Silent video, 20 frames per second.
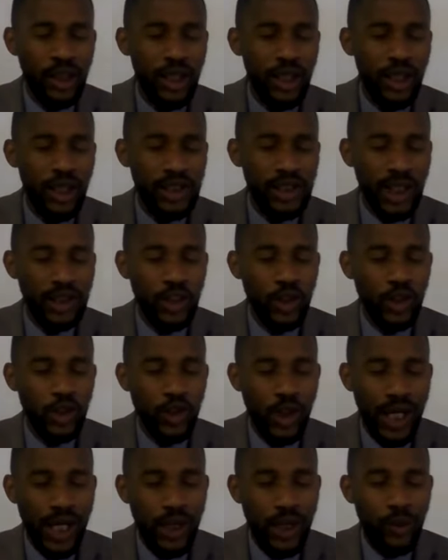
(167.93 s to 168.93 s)
in such a
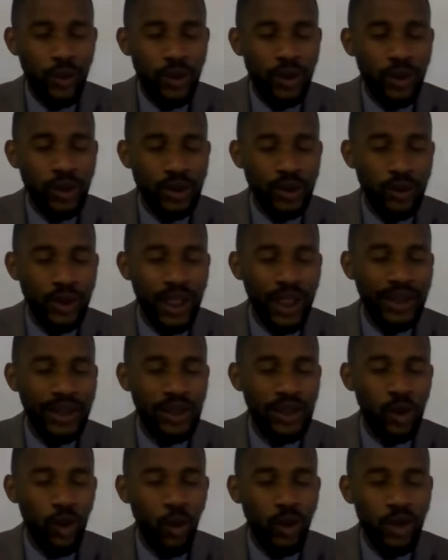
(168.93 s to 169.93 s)
dry world. We ask,
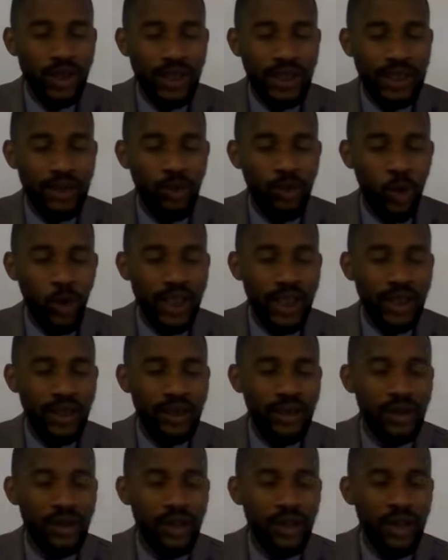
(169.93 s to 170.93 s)
Lord, this morning,
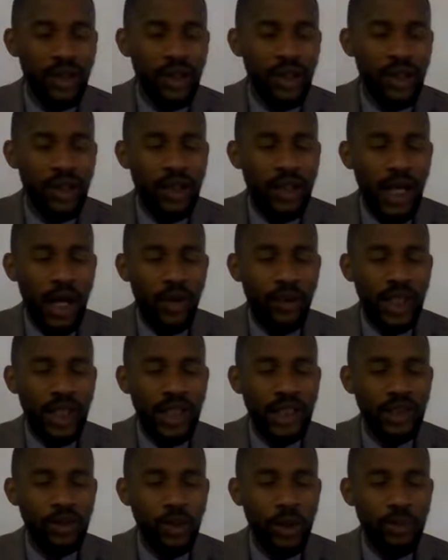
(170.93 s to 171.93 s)
now
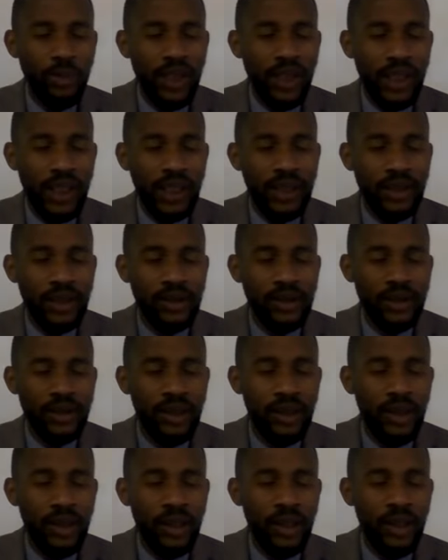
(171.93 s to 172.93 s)
that as we begin,
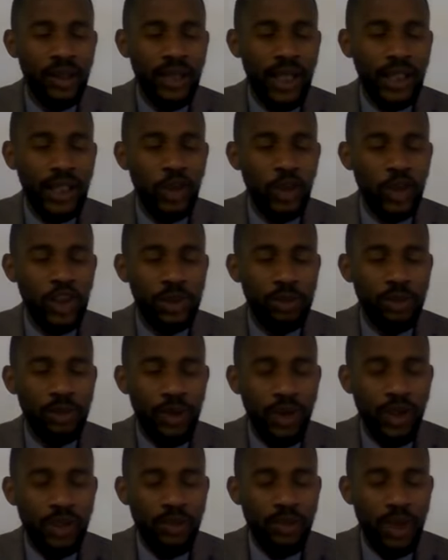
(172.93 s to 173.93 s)
that your
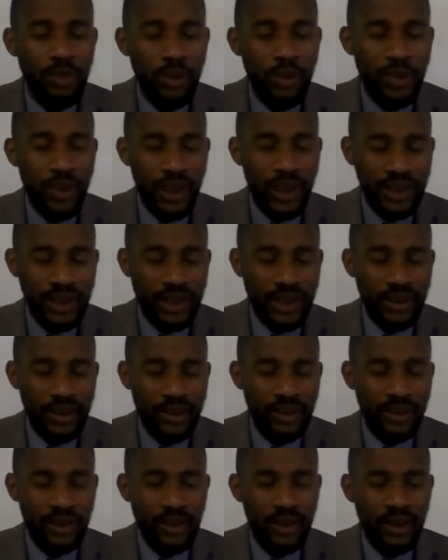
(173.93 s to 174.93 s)
spirit may be present.
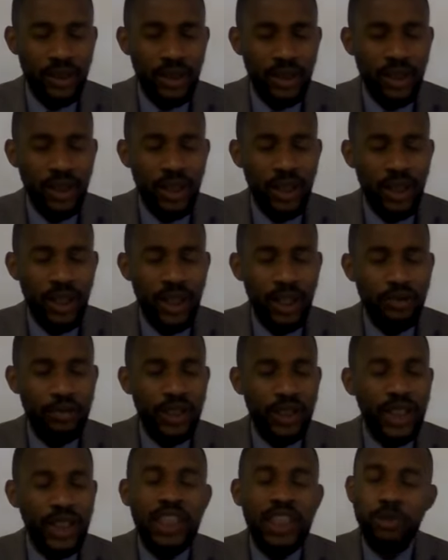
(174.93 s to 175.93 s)
If
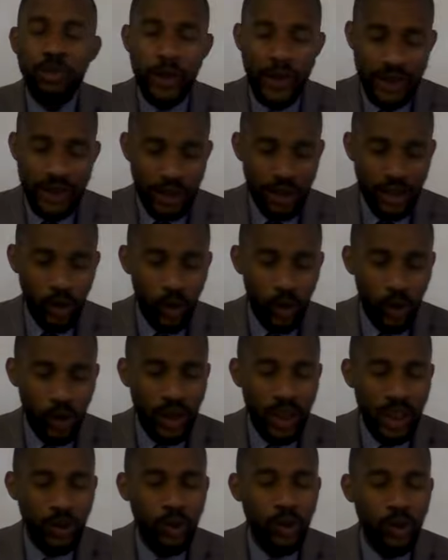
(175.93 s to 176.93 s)
he is present,
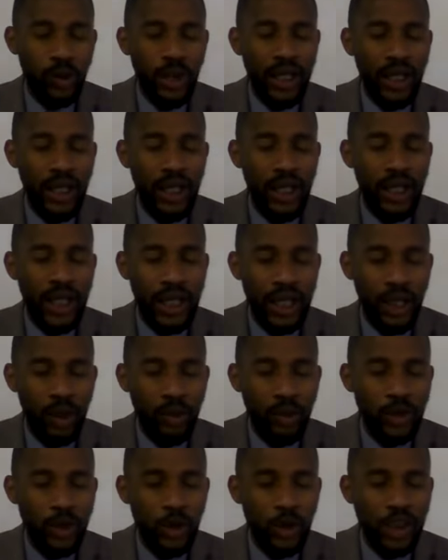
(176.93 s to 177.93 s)
Lord, he will
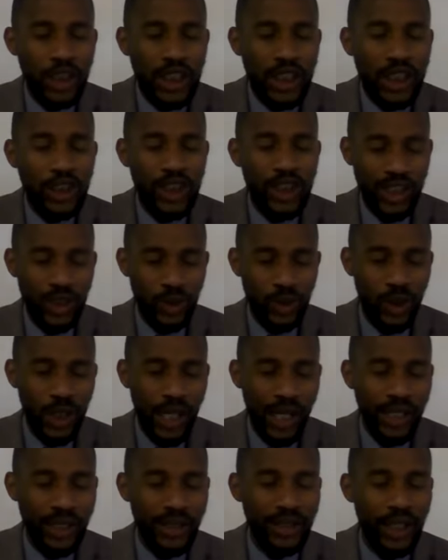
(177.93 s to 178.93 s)
help to teach and to
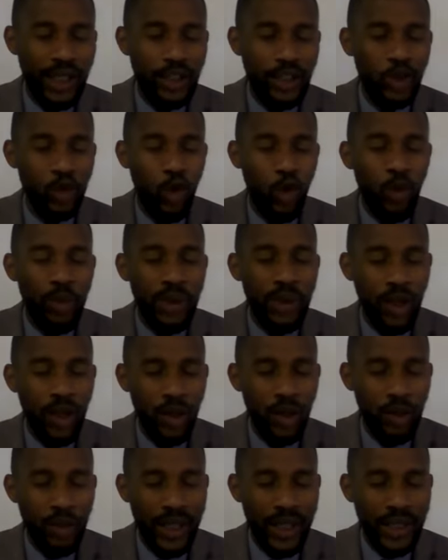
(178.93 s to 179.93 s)
guide and to open
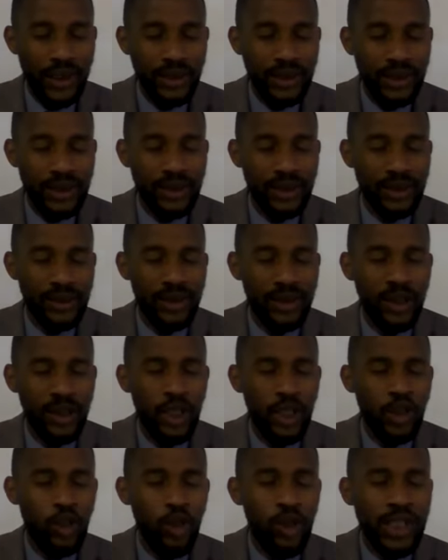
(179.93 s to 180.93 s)
our minds, to
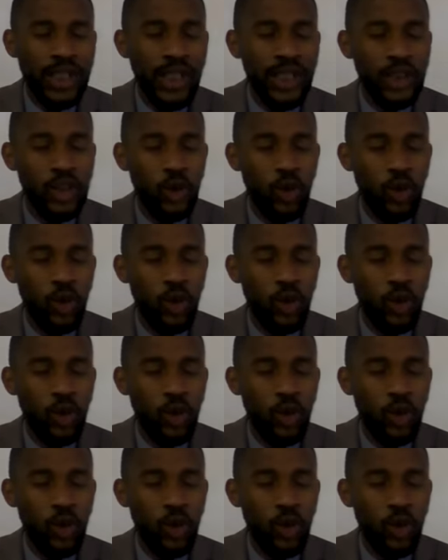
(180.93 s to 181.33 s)
lead us to